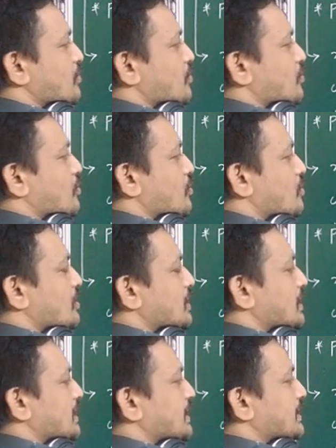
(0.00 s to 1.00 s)

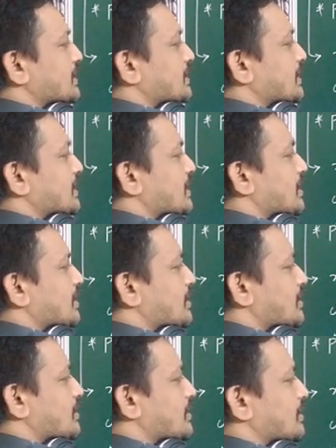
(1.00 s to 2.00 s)
Only ethyl
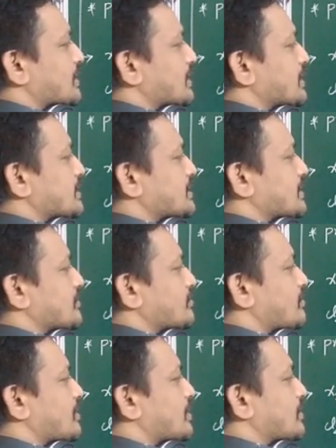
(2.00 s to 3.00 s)
alcohol is
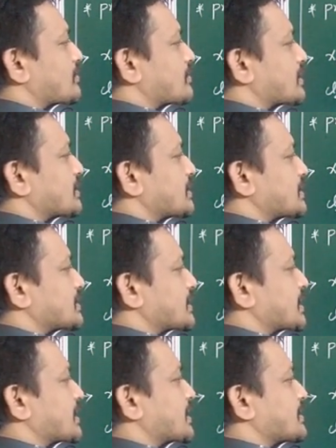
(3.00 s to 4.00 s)
involved in this
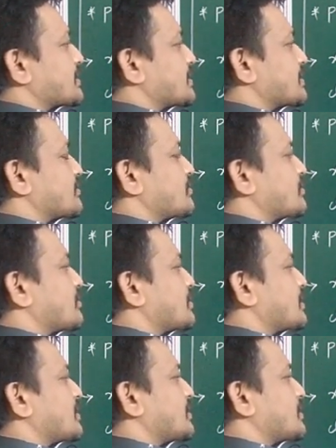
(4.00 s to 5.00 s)
reaction.
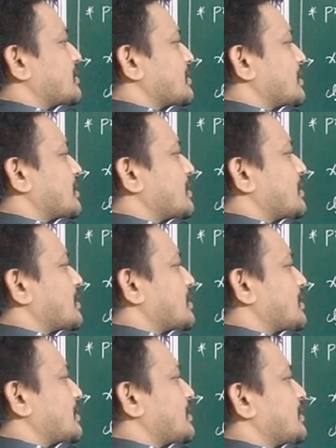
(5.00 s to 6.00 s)
Only ethyl
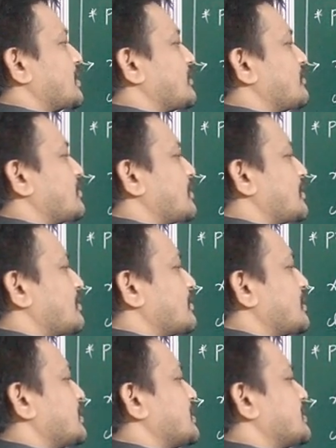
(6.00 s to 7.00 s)
alcohol involved in
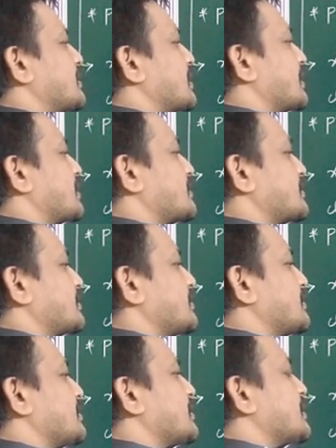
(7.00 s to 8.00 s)
this reaction.
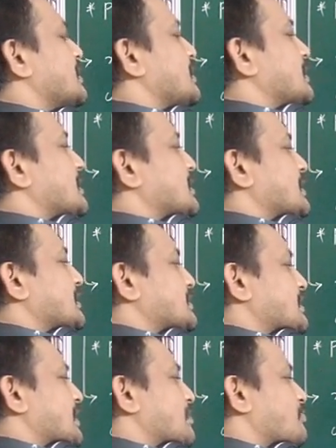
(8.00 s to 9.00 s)
This
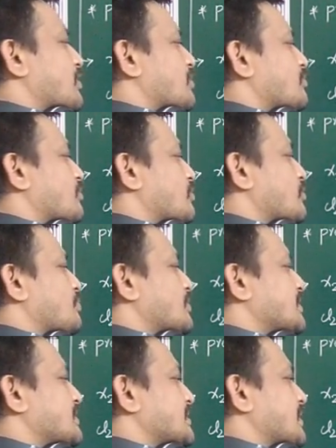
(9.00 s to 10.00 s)
type of group
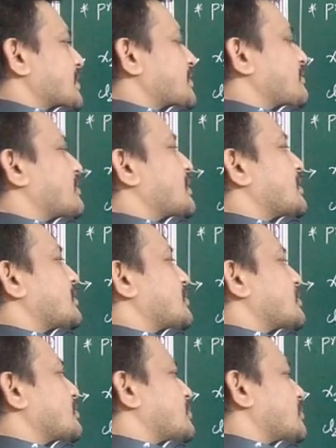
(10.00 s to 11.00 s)
is required
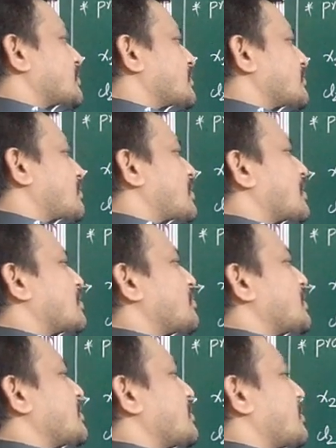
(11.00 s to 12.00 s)
to
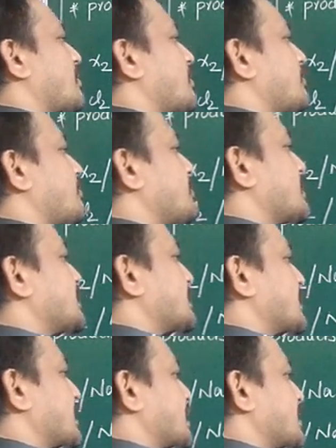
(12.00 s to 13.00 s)
involvement of these
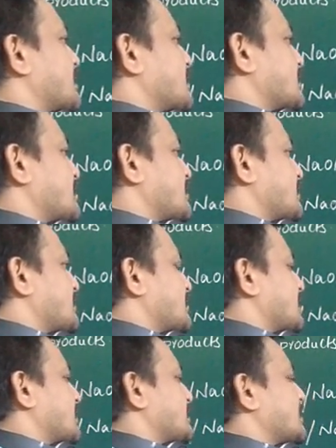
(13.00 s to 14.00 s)
reactions, in
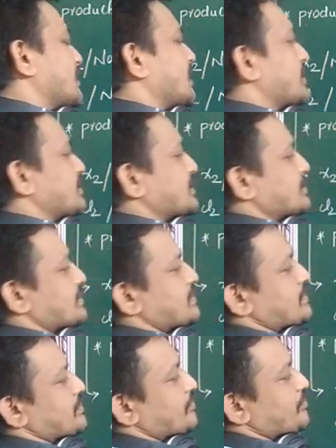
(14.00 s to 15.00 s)
these reactions.